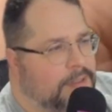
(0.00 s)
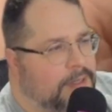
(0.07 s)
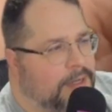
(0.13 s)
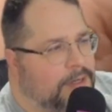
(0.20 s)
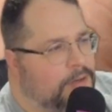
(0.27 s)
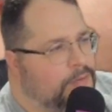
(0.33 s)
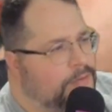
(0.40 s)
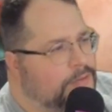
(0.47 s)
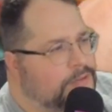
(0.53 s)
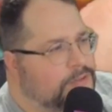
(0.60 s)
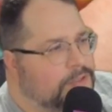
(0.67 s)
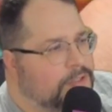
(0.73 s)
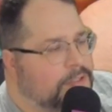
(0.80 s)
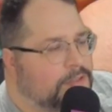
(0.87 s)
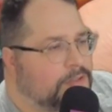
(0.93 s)
I know there's
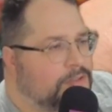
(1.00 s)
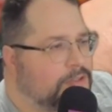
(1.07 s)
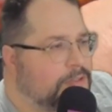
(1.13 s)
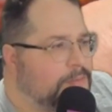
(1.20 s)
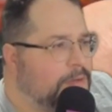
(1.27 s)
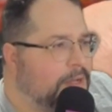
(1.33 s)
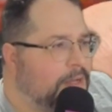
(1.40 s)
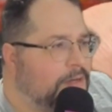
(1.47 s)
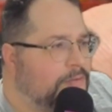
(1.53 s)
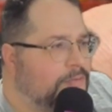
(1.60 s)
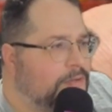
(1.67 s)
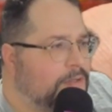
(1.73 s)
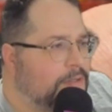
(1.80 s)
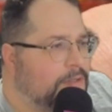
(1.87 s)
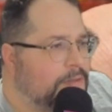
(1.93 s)
some kind of
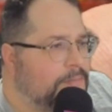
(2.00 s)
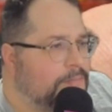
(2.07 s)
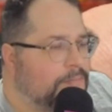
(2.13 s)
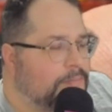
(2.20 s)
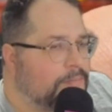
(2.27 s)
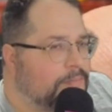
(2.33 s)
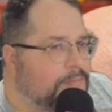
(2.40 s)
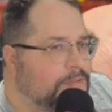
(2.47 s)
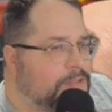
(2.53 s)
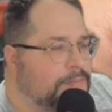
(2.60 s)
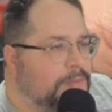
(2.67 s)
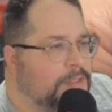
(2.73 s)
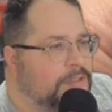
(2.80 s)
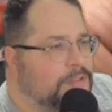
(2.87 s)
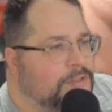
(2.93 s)
some
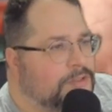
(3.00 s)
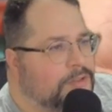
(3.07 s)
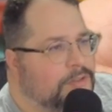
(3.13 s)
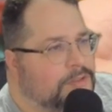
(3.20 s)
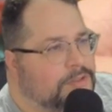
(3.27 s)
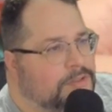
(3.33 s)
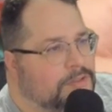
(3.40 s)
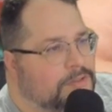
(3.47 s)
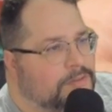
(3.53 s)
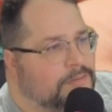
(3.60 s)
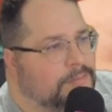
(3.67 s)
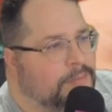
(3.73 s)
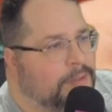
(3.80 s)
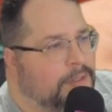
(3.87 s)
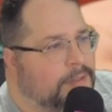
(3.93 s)
inserts,
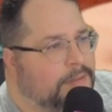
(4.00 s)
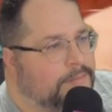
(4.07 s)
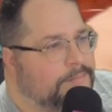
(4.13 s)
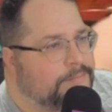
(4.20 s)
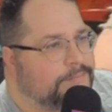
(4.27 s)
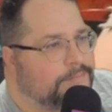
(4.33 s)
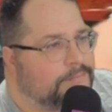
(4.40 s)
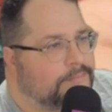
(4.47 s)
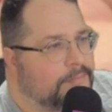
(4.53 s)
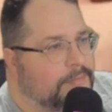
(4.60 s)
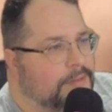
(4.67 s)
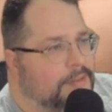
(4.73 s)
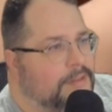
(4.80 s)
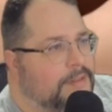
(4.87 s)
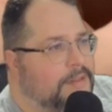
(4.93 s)
but
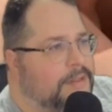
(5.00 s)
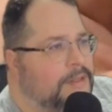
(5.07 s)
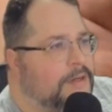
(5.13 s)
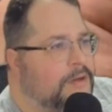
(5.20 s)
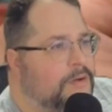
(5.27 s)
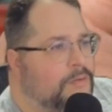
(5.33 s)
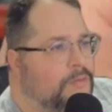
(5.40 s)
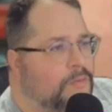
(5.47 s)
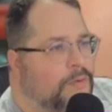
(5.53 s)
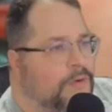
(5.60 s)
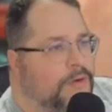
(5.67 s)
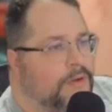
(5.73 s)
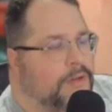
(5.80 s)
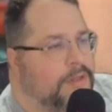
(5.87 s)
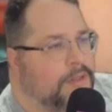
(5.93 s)
we're
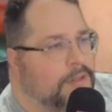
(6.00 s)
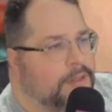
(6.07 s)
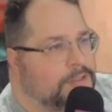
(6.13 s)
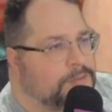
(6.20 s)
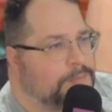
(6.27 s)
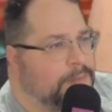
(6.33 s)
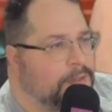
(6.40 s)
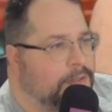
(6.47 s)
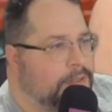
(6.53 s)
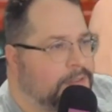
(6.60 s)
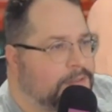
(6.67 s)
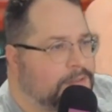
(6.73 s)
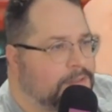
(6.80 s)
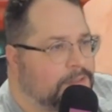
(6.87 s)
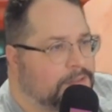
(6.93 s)
gonna
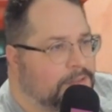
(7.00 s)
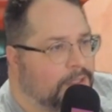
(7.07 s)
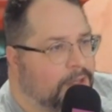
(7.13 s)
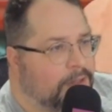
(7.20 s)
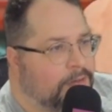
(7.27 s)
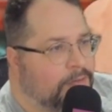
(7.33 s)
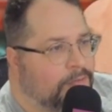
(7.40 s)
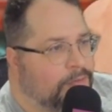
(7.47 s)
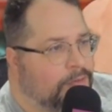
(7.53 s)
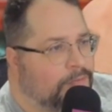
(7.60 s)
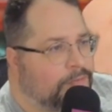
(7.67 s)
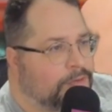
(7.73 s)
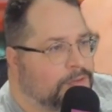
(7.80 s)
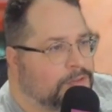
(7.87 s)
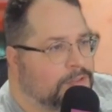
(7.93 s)
experience it together for the
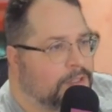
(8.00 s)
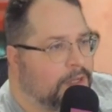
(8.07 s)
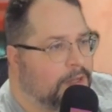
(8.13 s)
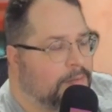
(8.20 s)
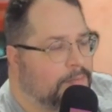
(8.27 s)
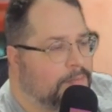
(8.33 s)
first time.